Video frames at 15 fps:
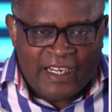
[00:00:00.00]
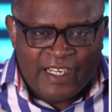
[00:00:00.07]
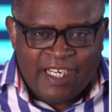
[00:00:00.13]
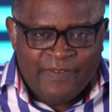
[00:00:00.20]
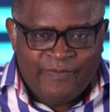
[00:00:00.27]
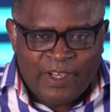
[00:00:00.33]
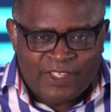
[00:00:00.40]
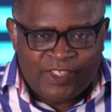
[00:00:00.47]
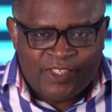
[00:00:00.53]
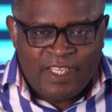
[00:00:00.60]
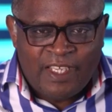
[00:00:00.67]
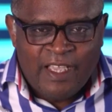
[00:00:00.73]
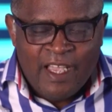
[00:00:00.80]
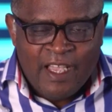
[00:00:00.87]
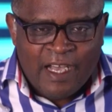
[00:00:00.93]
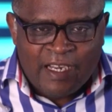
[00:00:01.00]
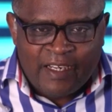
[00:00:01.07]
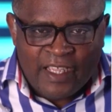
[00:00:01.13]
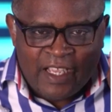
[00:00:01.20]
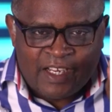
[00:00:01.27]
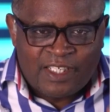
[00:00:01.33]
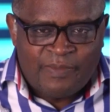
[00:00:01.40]
never see and
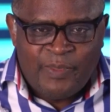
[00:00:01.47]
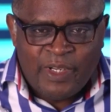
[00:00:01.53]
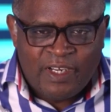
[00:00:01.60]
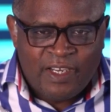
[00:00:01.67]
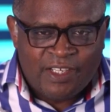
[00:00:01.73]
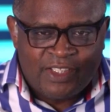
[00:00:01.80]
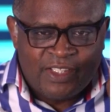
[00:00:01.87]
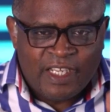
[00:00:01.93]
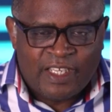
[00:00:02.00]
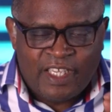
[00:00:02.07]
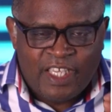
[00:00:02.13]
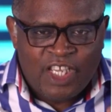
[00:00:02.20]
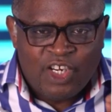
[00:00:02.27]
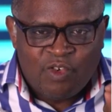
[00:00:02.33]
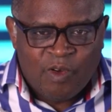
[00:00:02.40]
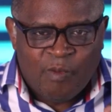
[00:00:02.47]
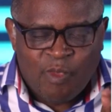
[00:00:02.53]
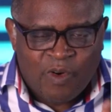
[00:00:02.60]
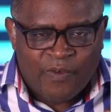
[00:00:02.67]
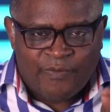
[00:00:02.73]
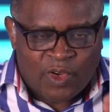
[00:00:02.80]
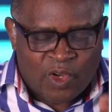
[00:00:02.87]
experience the kingdom
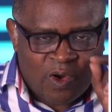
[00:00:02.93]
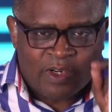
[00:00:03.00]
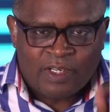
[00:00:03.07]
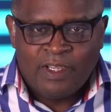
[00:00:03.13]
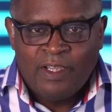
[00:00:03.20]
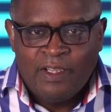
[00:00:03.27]
of God.